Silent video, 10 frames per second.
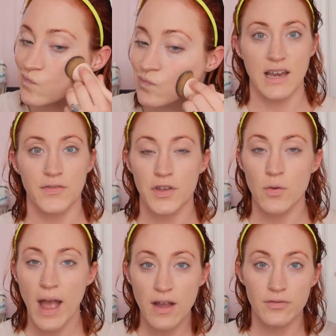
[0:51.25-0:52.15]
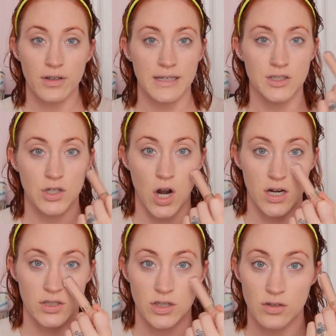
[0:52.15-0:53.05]
And if you have really
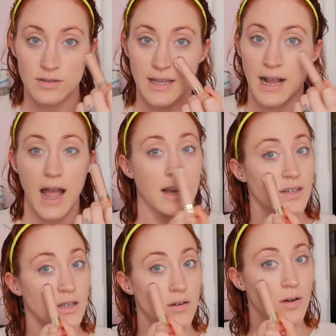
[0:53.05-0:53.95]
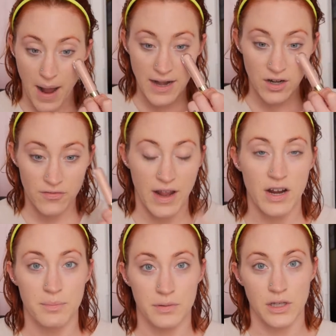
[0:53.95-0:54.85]
dark circles like I do, mine are
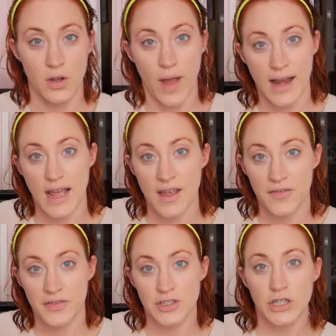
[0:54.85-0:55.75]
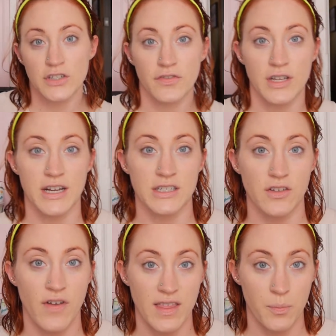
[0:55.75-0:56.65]
very blue, and I've searched for years
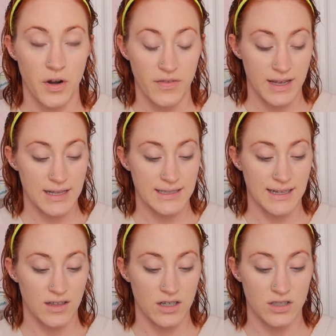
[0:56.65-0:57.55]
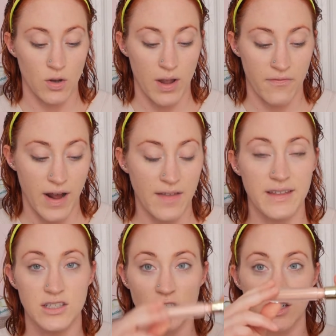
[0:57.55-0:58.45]
to find the perfect concealer, so I
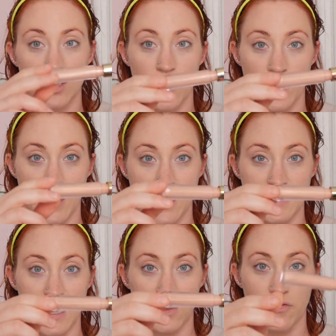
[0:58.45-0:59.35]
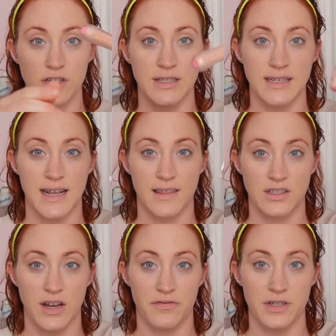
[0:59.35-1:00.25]
finally started going in. First I take the
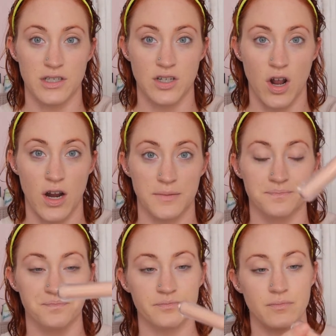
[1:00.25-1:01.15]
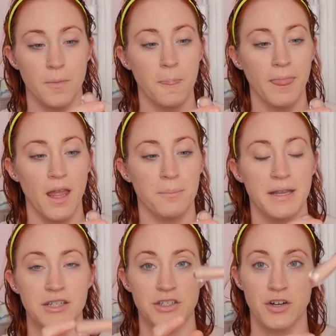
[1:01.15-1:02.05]
Jeffree Star
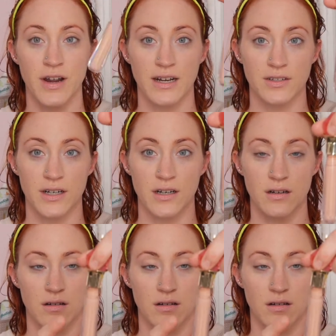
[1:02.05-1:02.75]
Peach Corrector.